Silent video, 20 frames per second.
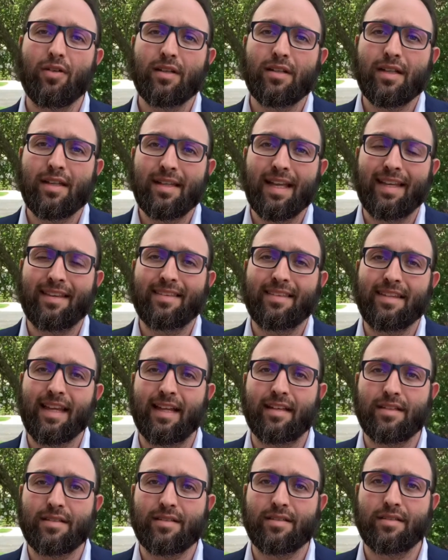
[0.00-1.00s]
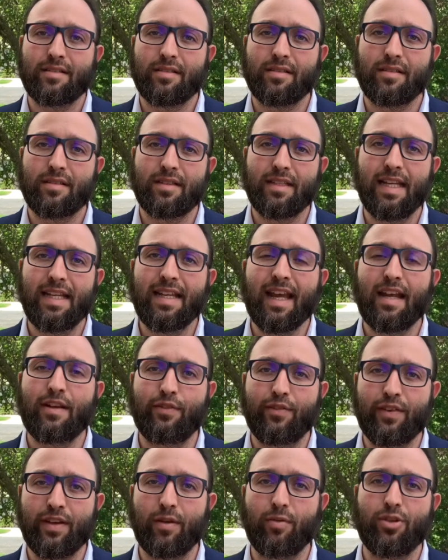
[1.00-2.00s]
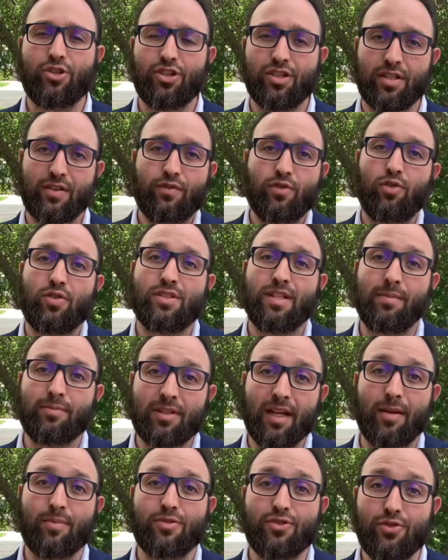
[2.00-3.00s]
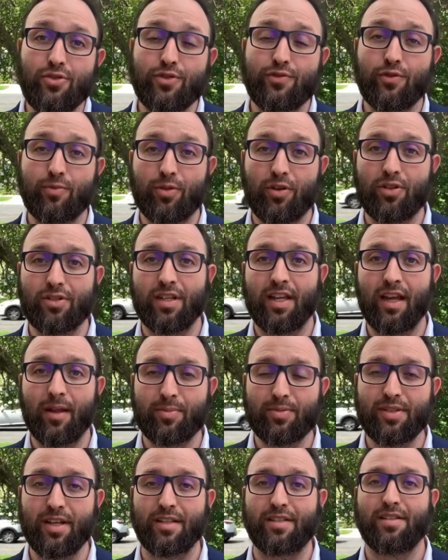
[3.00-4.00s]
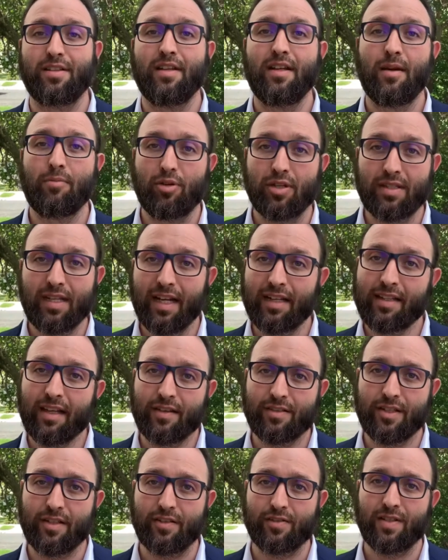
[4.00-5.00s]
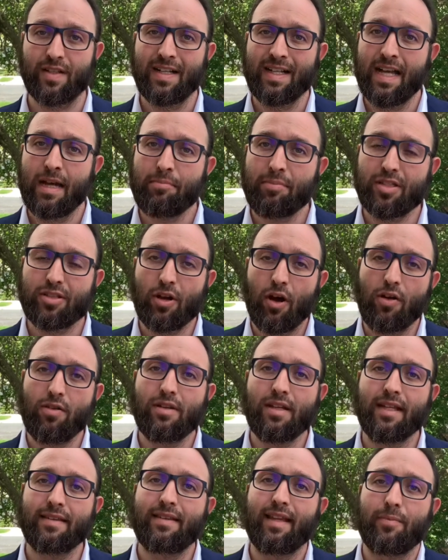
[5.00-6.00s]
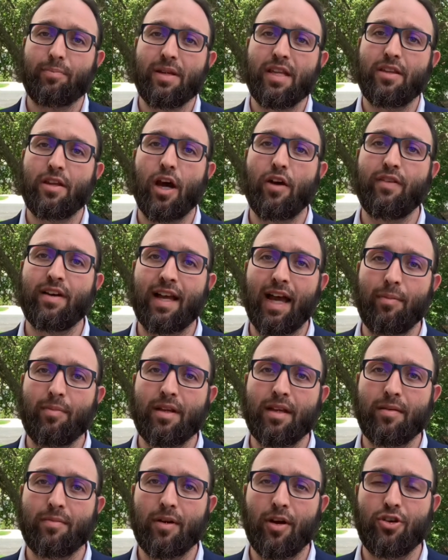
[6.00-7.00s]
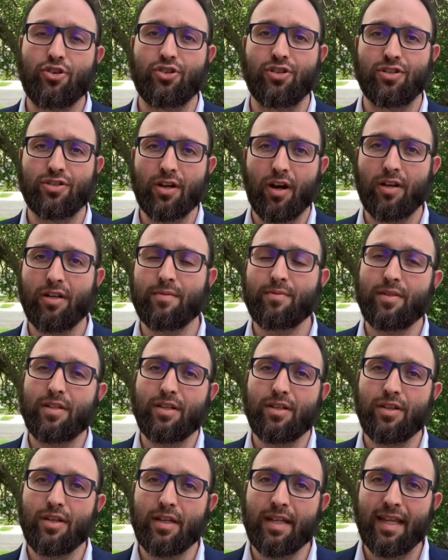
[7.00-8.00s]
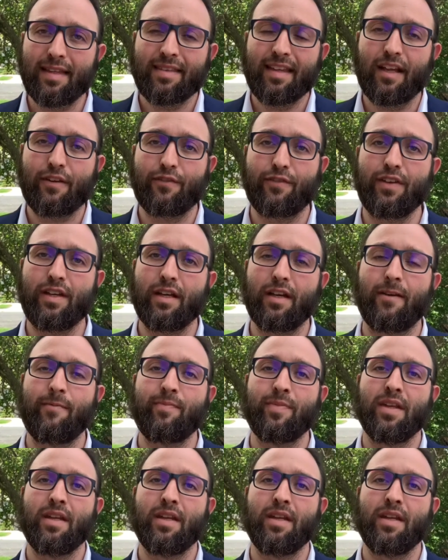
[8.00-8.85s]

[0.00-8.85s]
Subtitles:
let that innate fear, which is of course sometimes useful because it helps us protect ourselves, but don't let that be the overcoming emotion. Don't let that fear